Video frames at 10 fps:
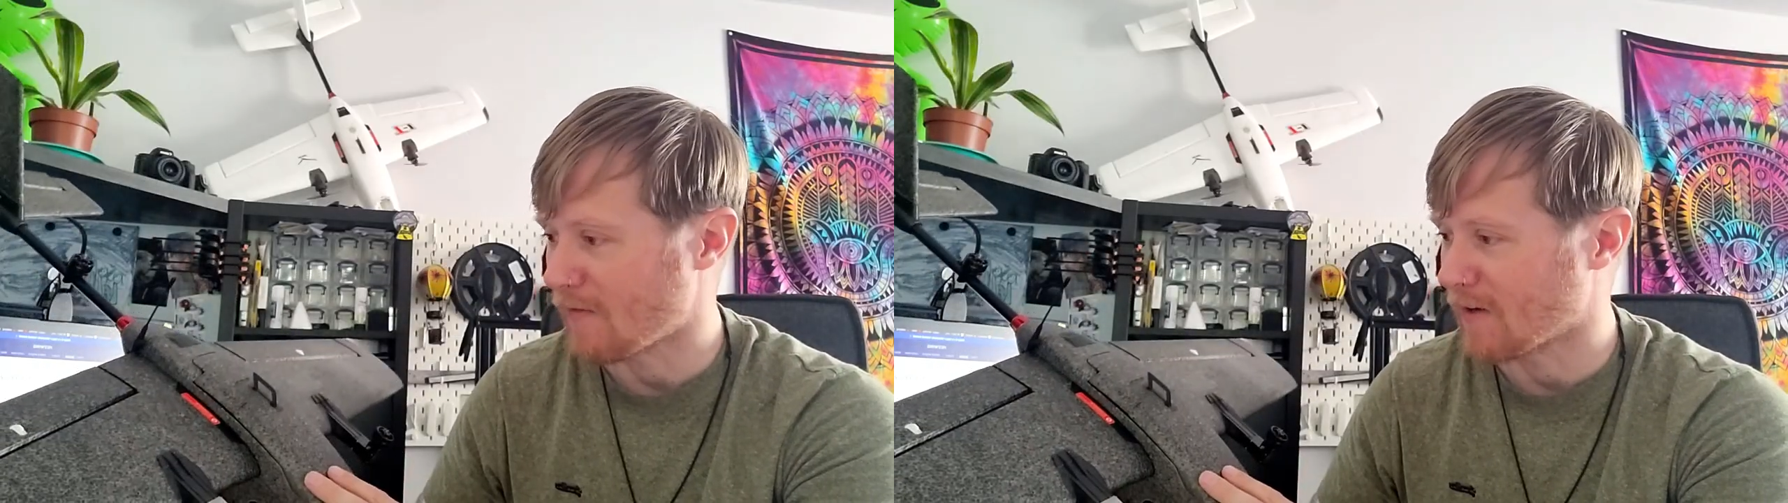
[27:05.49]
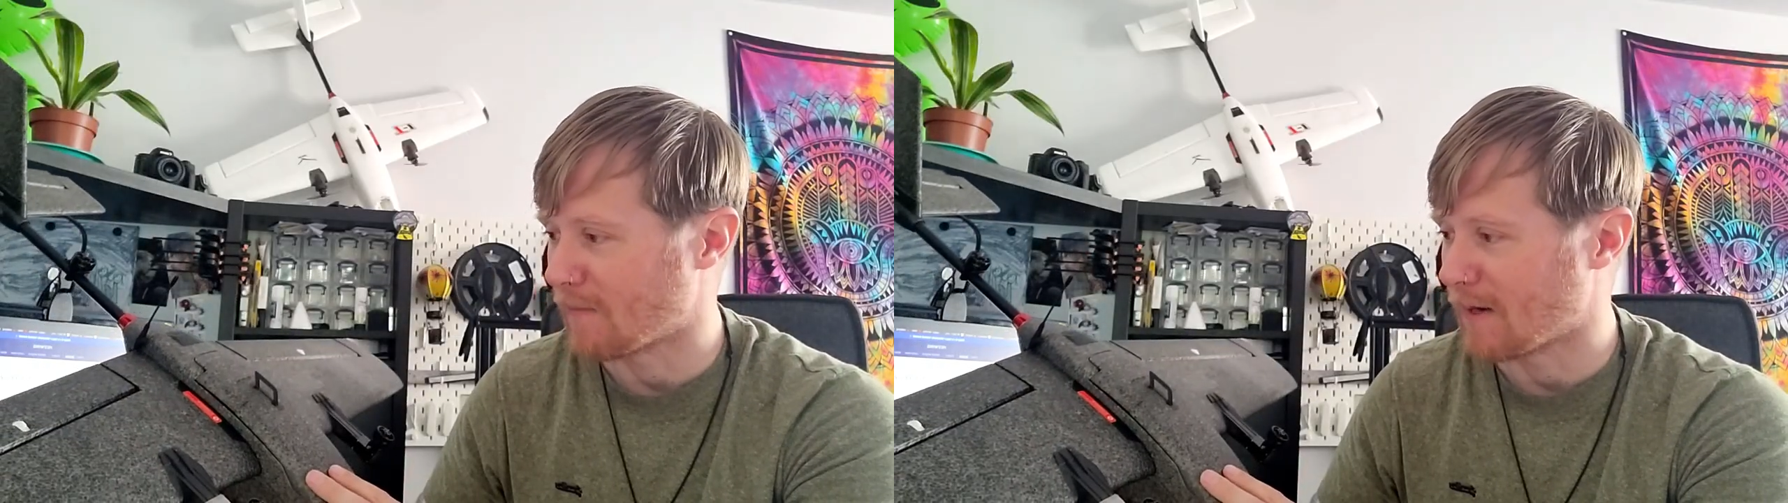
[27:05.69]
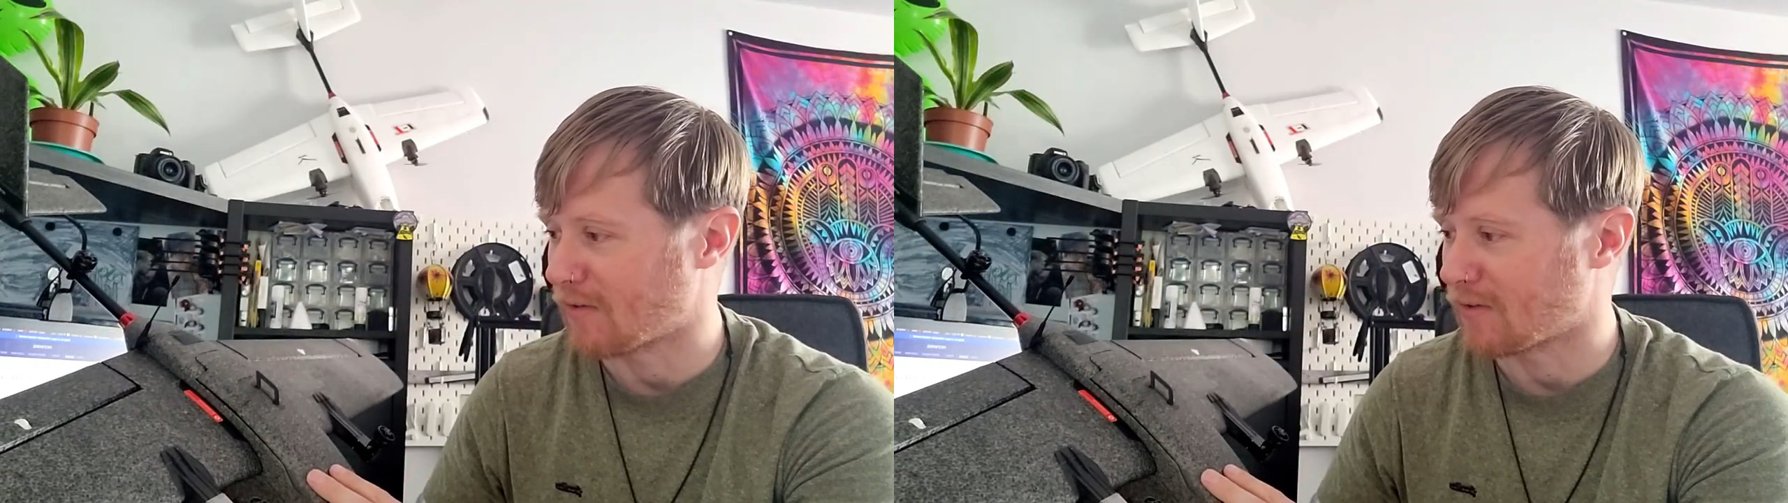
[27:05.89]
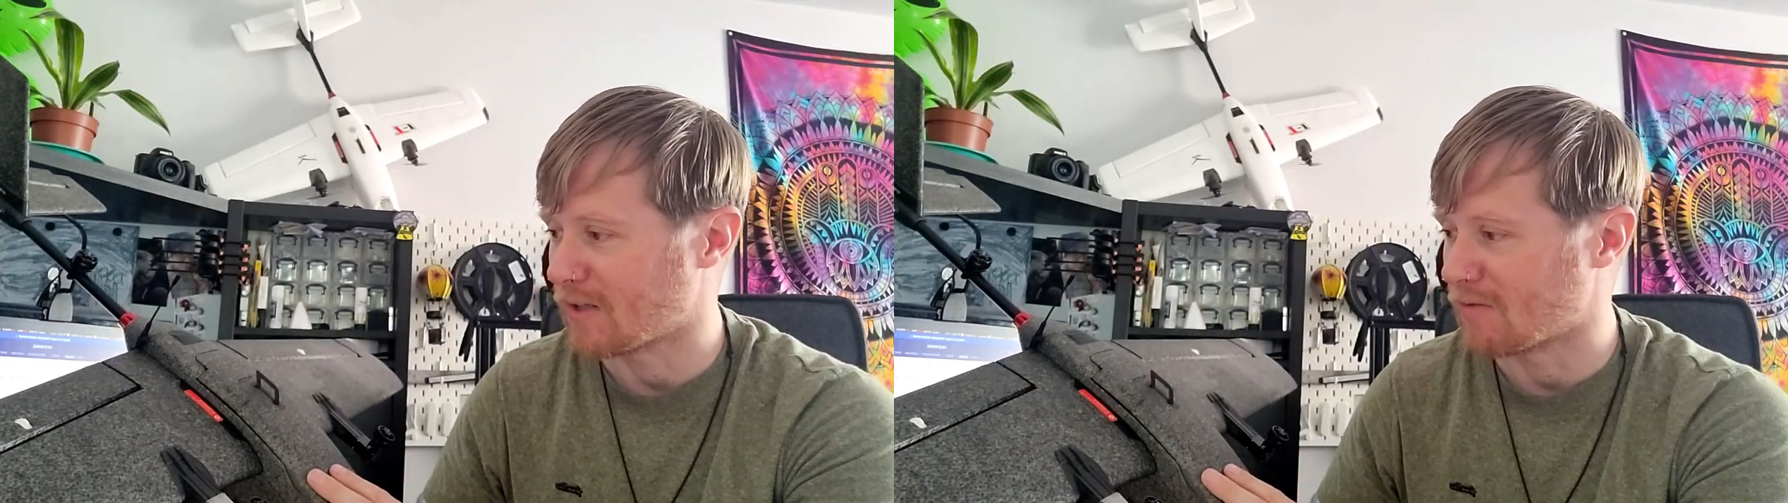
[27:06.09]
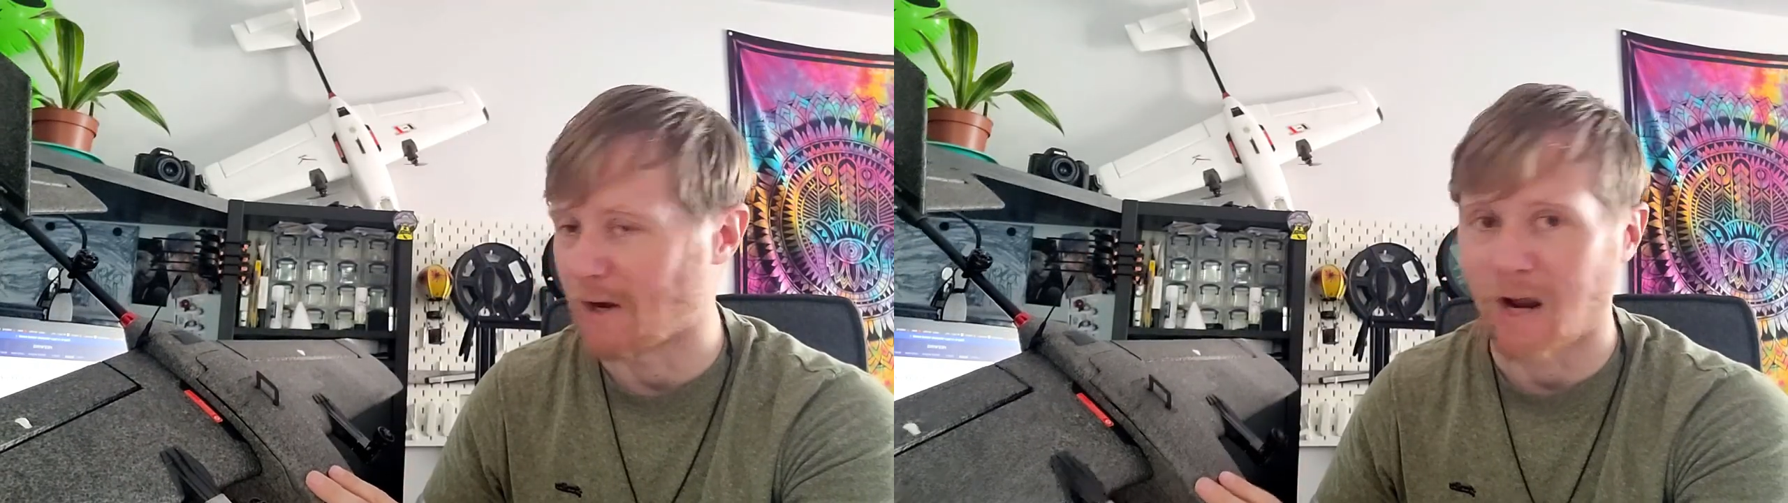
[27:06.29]
I think I've
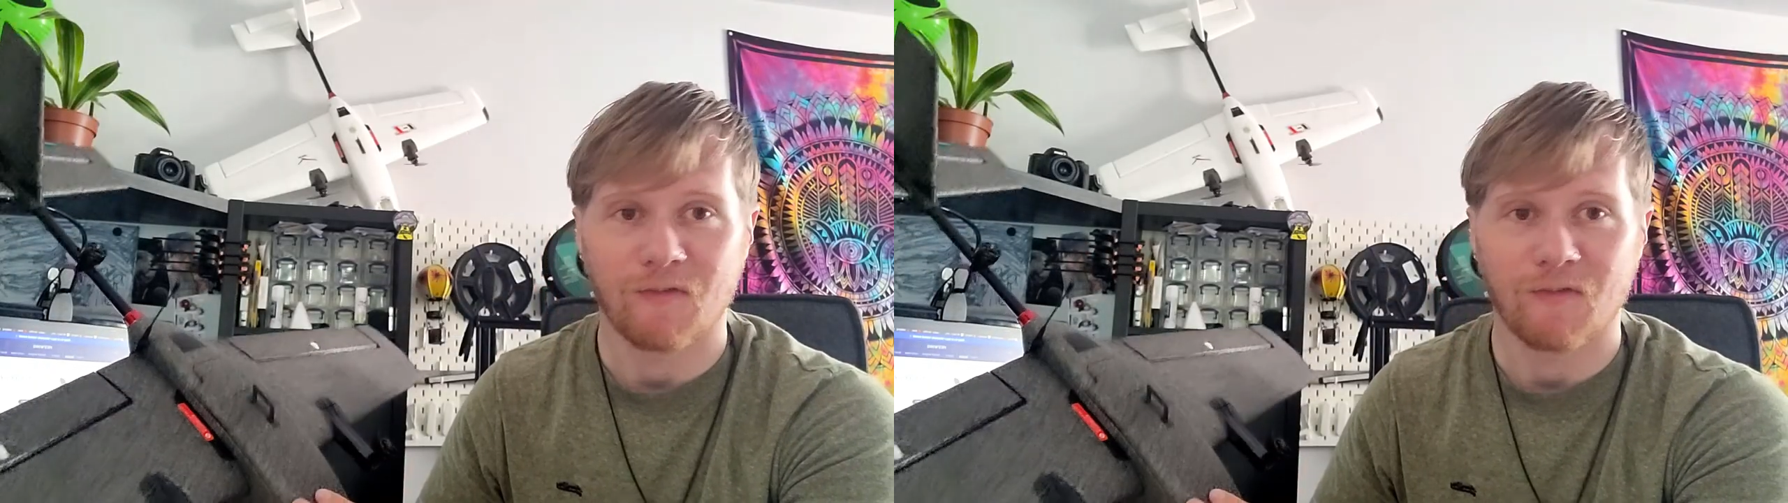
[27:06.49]
basically run out